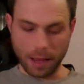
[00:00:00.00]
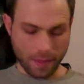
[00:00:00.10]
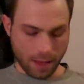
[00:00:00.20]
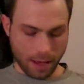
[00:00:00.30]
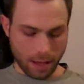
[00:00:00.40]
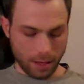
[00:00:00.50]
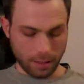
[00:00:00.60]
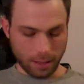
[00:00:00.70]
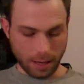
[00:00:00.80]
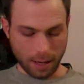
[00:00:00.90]
And
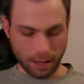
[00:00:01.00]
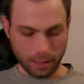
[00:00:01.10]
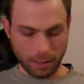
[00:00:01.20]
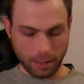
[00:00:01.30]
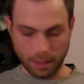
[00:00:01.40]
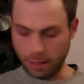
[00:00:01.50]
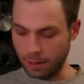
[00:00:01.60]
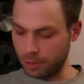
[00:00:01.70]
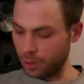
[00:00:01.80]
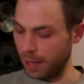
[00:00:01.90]
then,
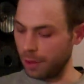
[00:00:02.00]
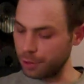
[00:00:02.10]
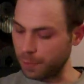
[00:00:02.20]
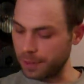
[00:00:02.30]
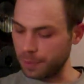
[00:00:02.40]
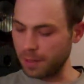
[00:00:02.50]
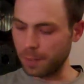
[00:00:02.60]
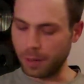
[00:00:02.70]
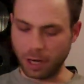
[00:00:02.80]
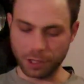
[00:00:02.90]
so yeah, those were picked up at
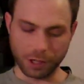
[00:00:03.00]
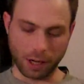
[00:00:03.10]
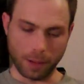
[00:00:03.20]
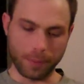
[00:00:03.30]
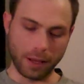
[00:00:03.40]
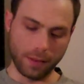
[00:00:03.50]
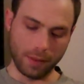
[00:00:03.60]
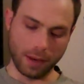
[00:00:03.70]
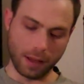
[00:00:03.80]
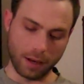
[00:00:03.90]
a pawn shop,
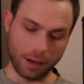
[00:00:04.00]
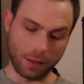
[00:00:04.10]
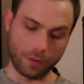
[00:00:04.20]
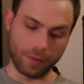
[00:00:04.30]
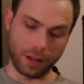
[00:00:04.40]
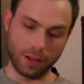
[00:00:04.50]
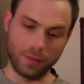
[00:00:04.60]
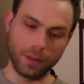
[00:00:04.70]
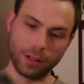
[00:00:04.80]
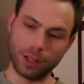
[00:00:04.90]
and then at another
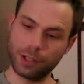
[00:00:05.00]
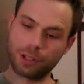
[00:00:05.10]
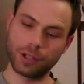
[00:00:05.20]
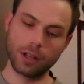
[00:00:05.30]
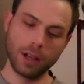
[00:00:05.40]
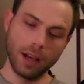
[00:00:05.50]
Value Village,